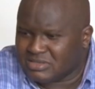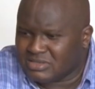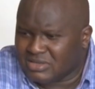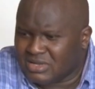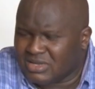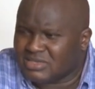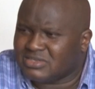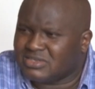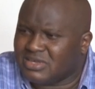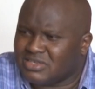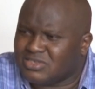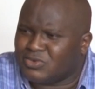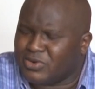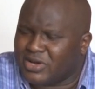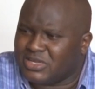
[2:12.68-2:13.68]
has
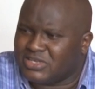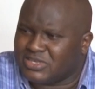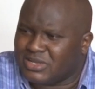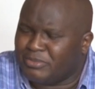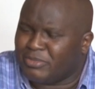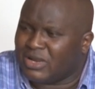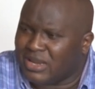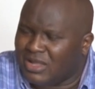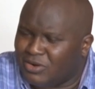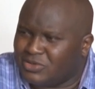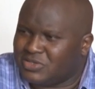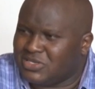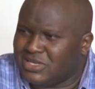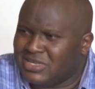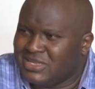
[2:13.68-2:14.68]
quite some
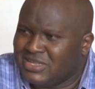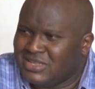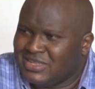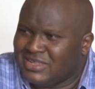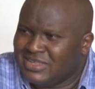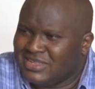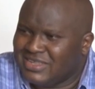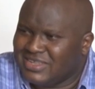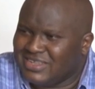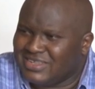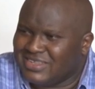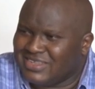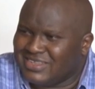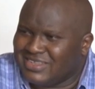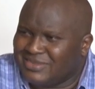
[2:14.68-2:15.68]
clout
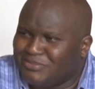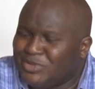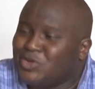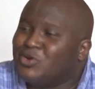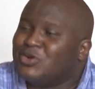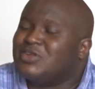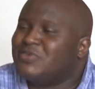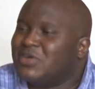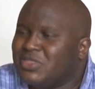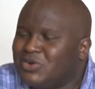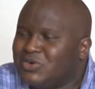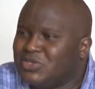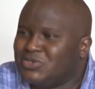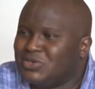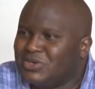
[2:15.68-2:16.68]
beyond even the
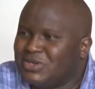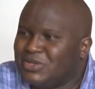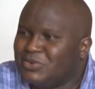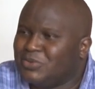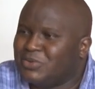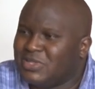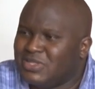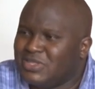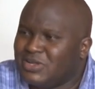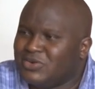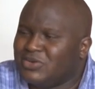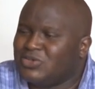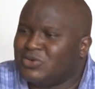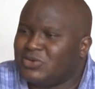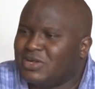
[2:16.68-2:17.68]
region, within the
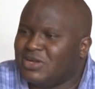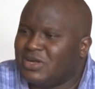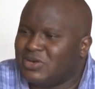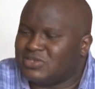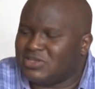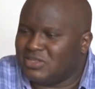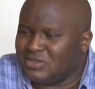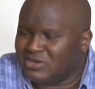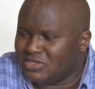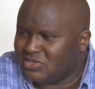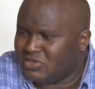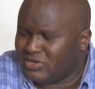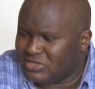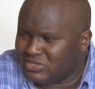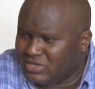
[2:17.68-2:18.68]
region and outside the
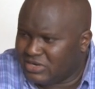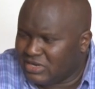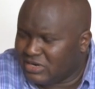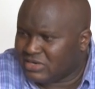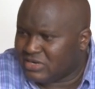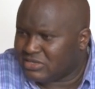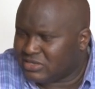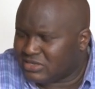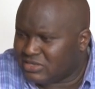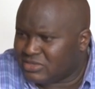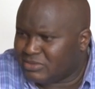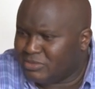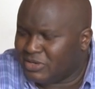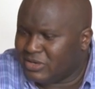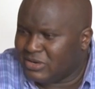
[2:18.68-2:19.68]
region, as an elder
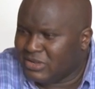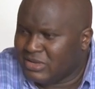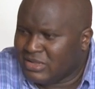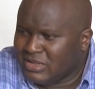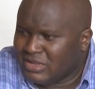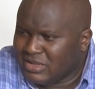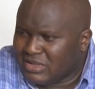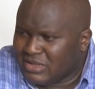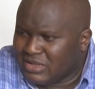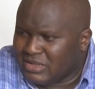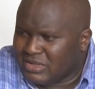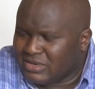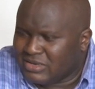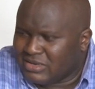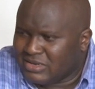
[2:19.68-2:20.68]
statesman.
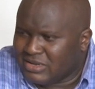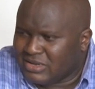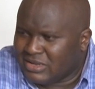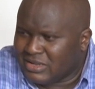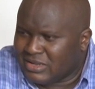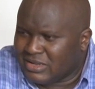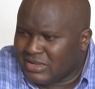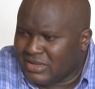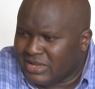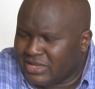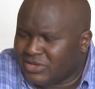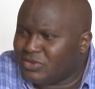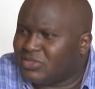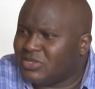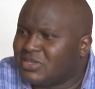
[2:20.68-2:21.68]
And I
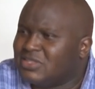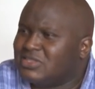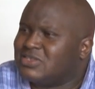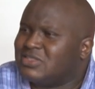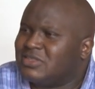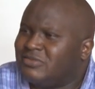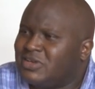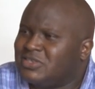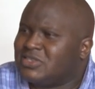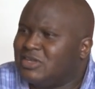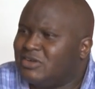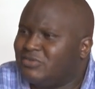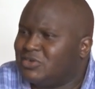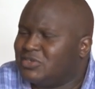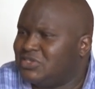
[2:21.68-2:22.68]
don't think this is the first
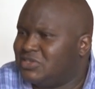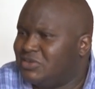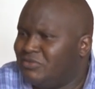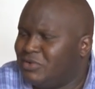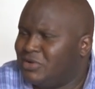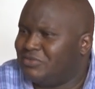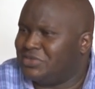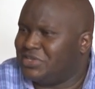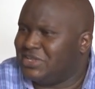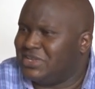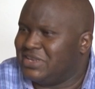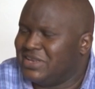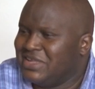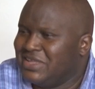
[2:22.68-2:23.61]
effort he's involved in